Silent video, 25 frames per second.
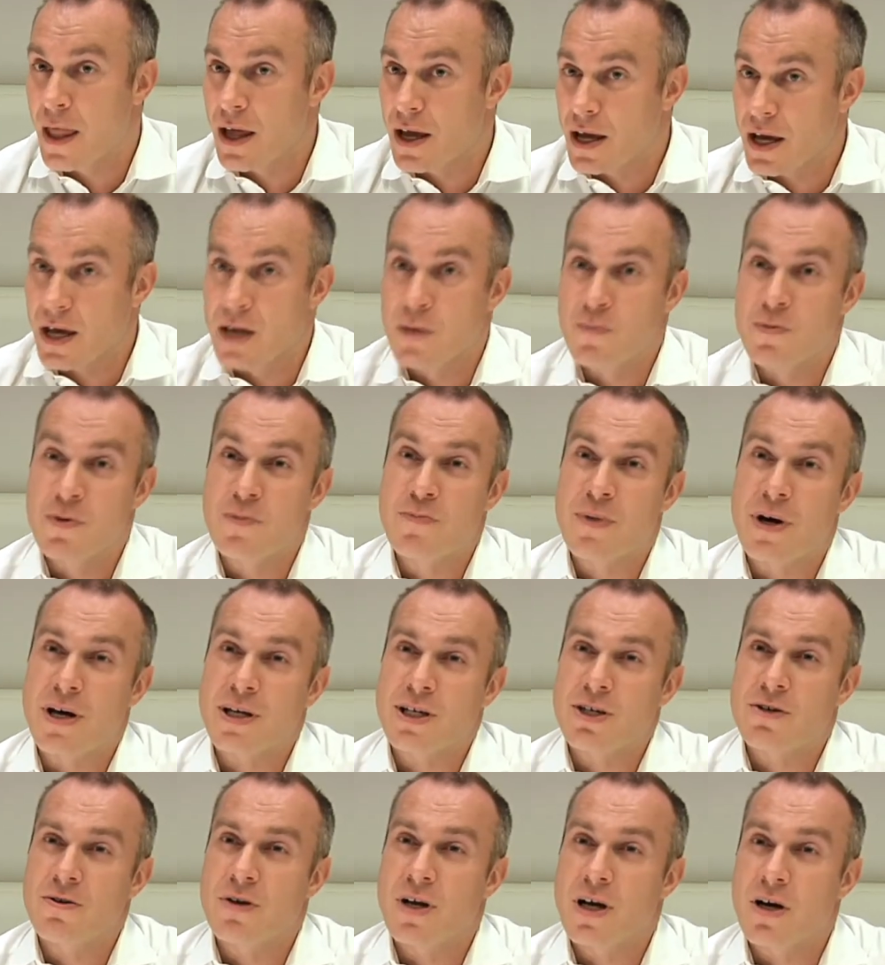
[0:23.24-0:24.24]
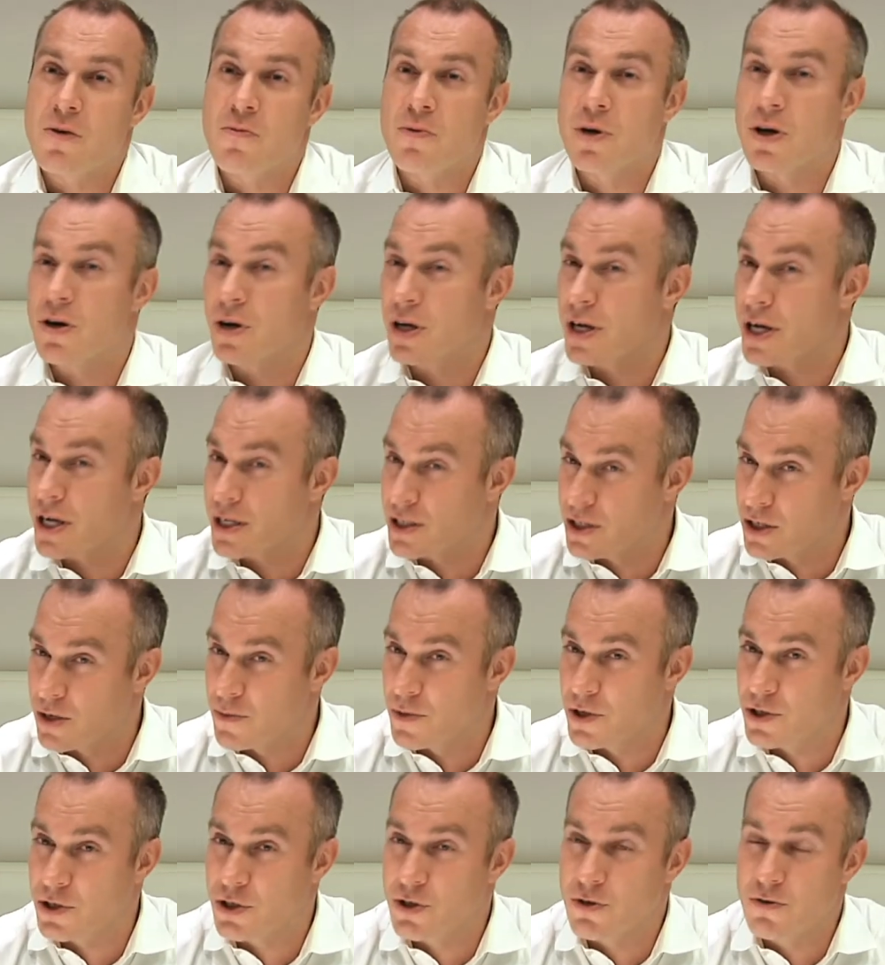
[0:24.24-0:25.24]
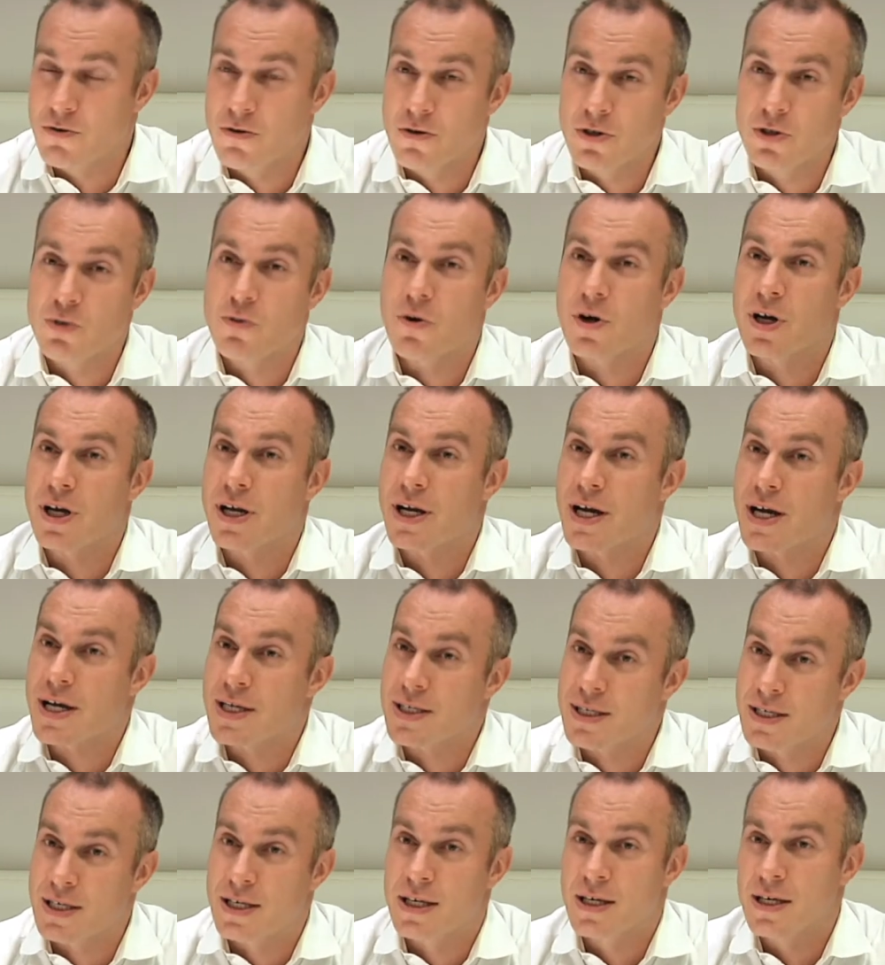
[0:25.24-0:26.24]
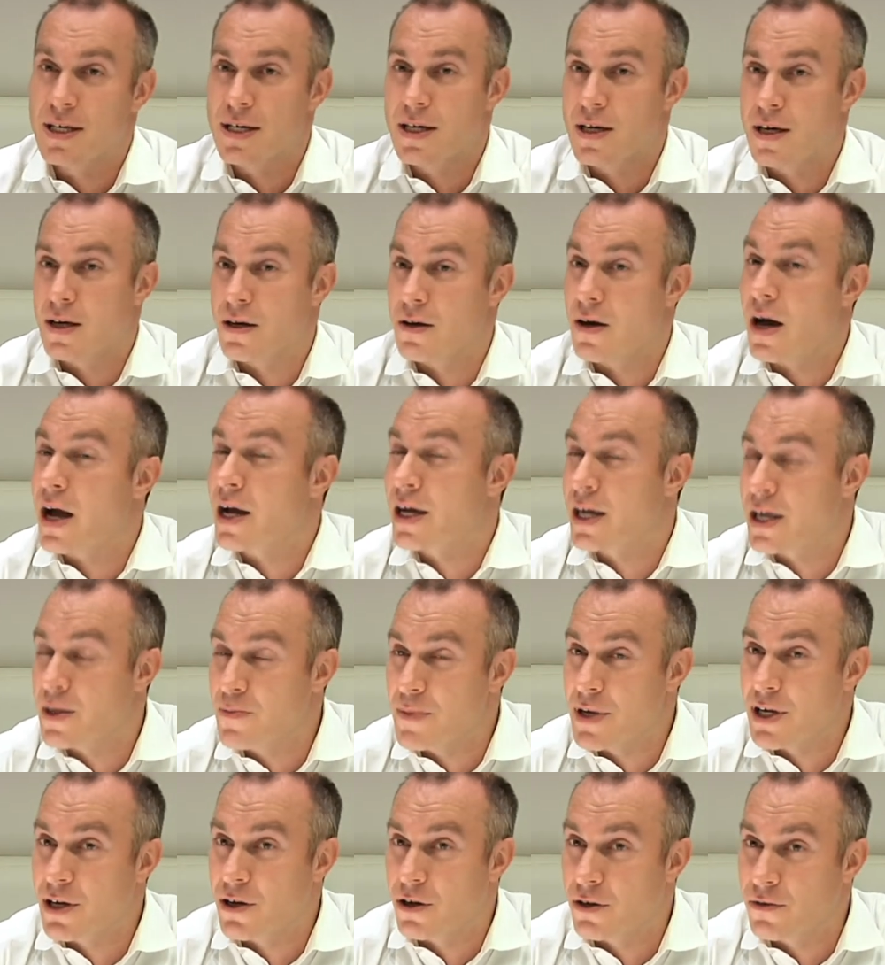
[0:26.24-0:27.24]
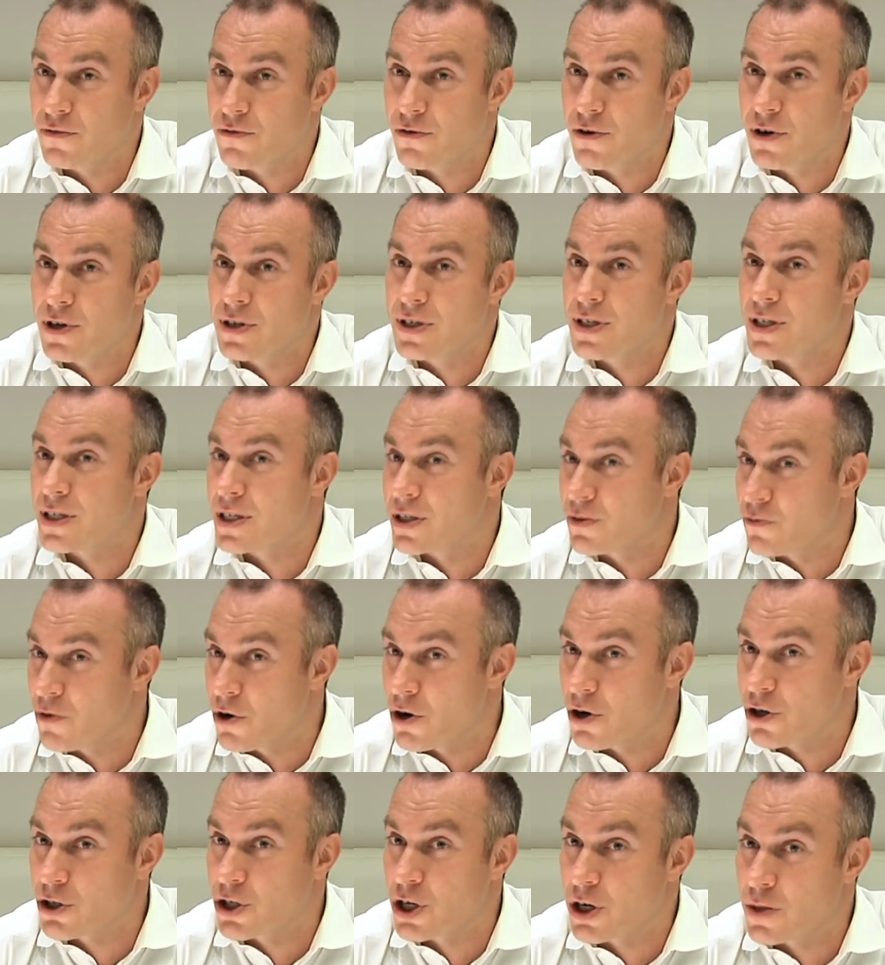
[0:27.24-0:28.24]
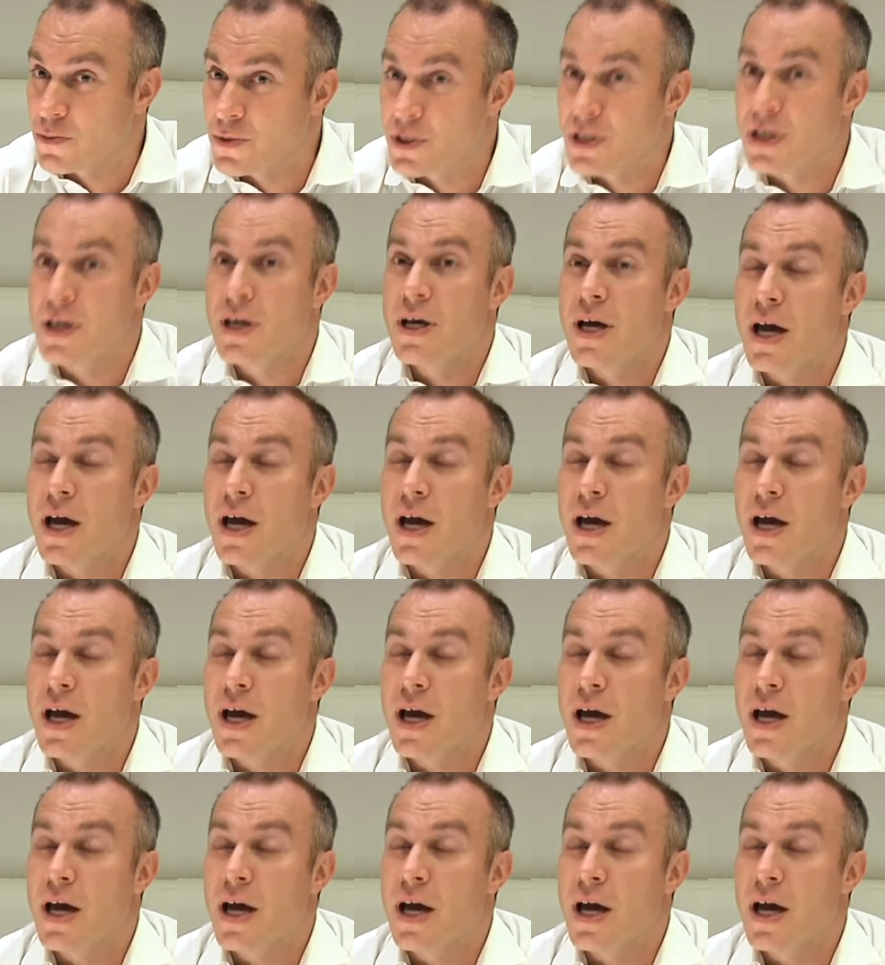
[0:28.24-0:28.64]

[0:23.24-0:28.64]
And in particular, we organize summer schools, we organize uh, academic conferences and workshops,